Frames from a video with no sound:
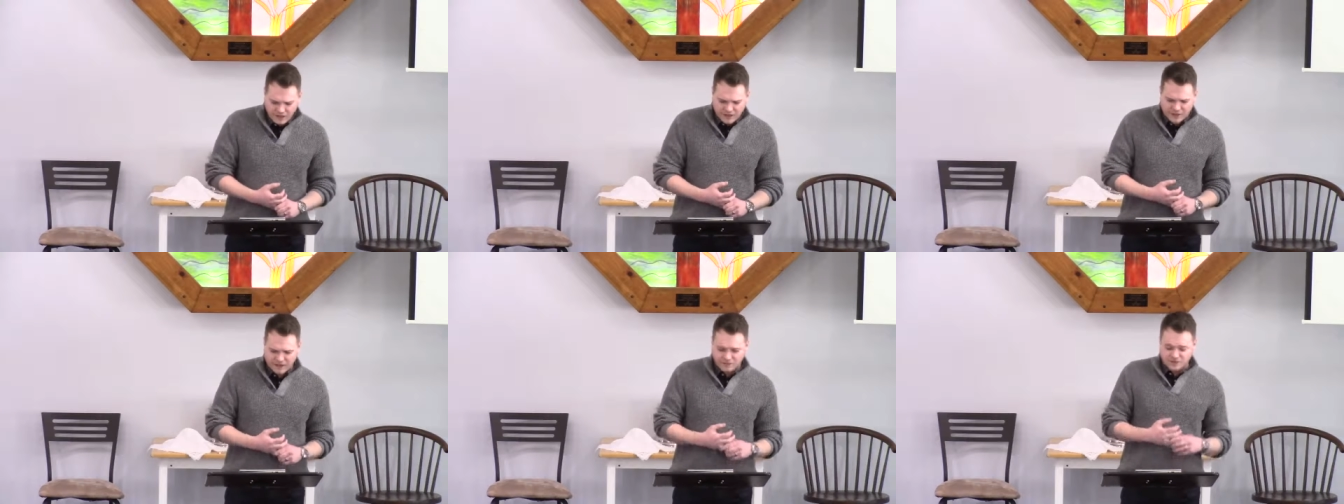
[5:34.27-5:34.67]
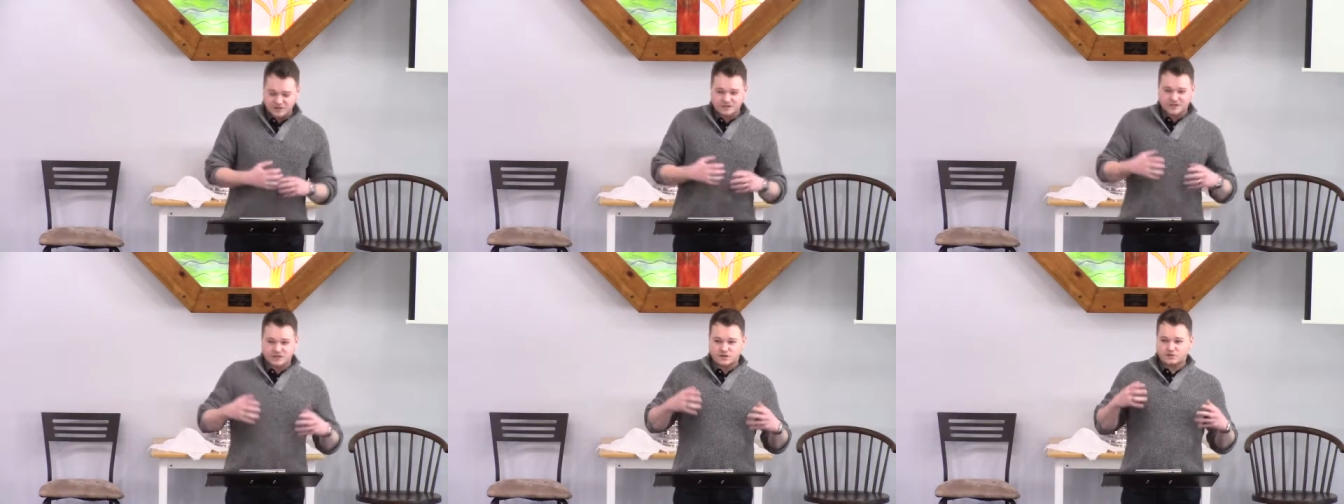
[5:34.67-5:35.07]
And that was
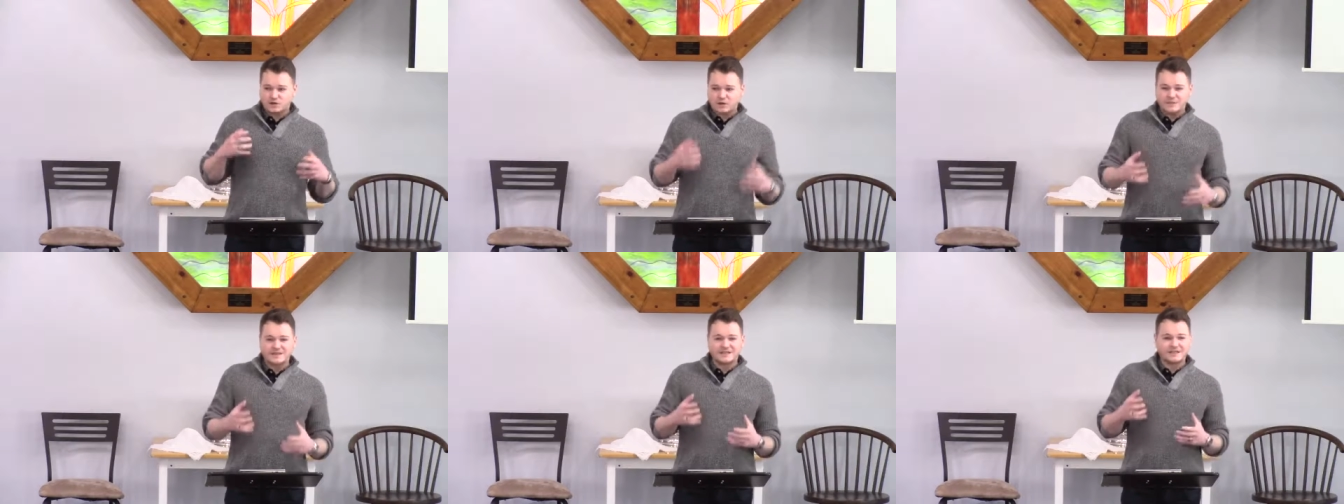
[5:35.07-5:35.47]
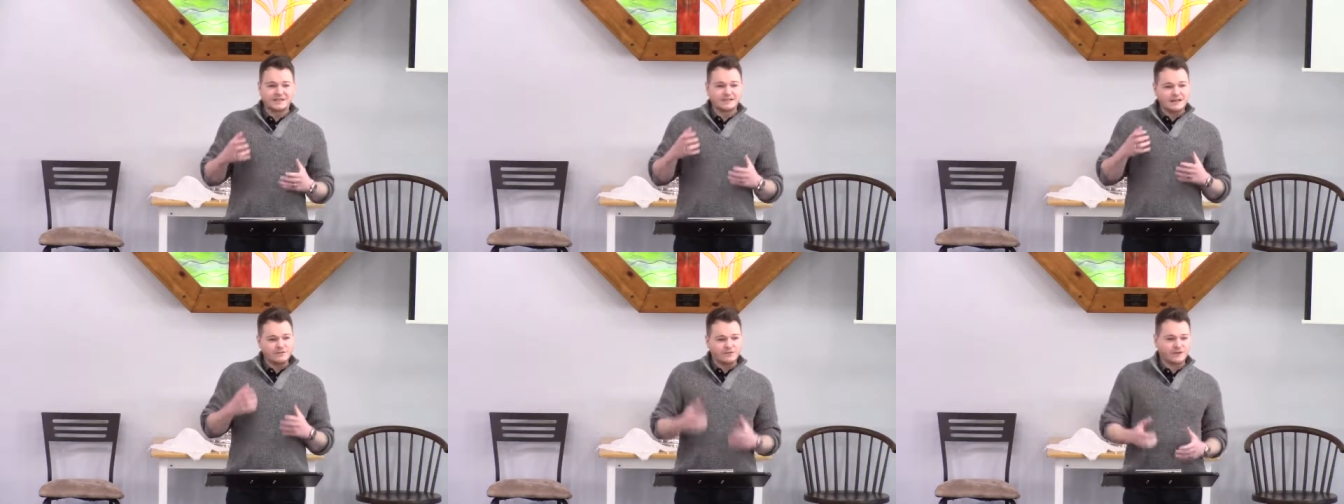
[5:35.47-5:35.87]
just extremely
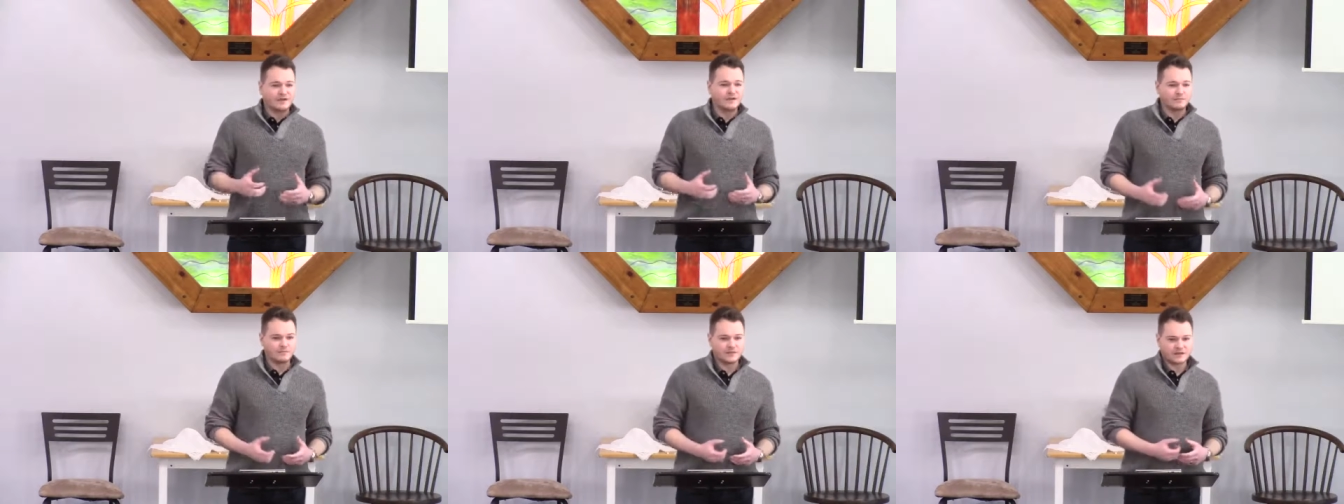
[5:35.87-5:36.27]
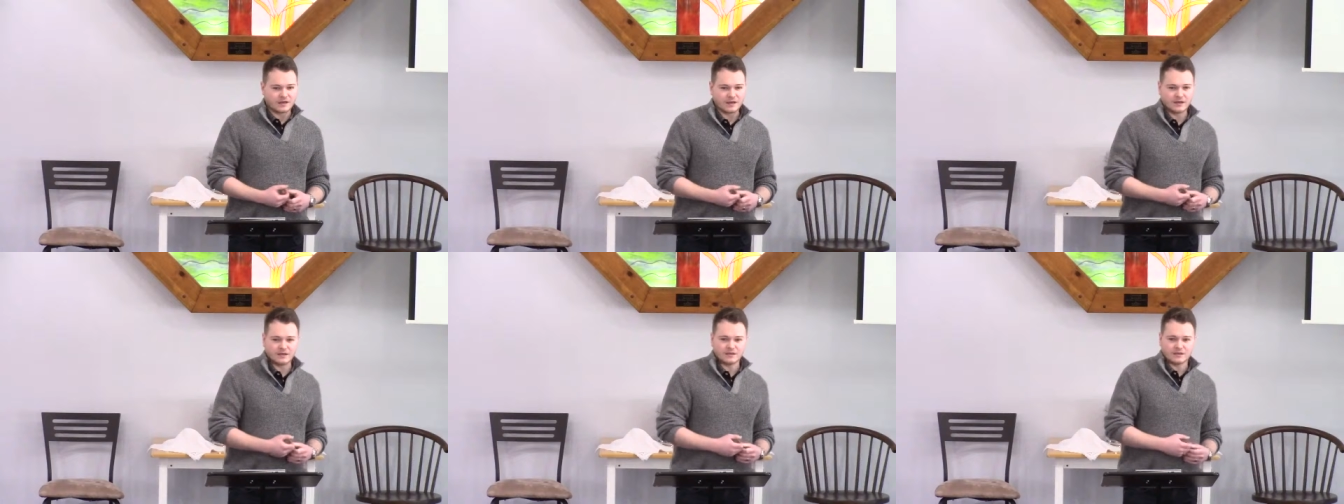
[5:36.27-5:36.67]
significant
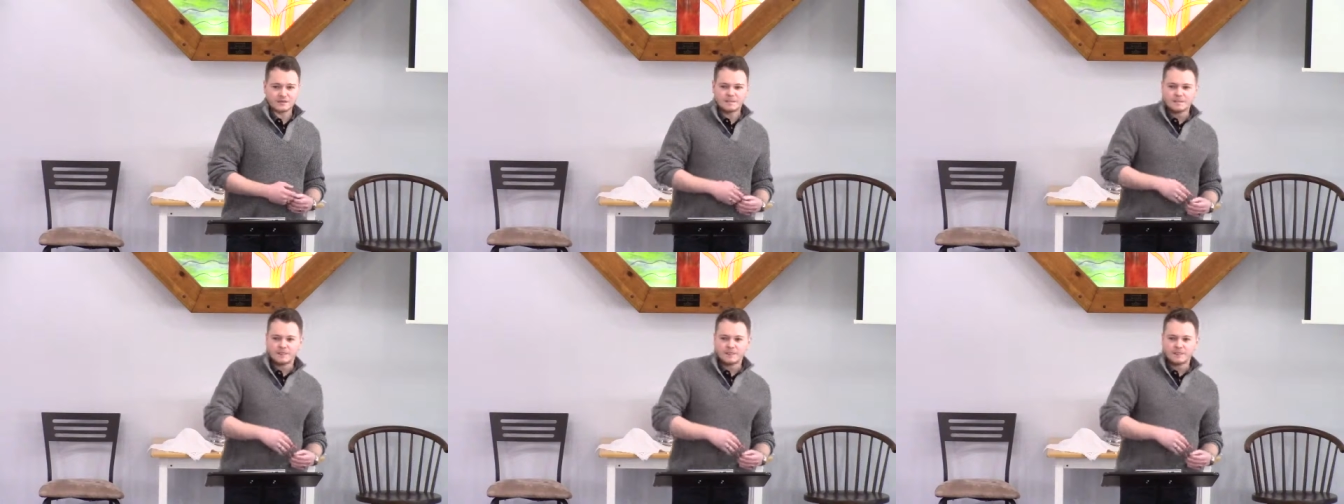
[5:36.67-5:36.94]
because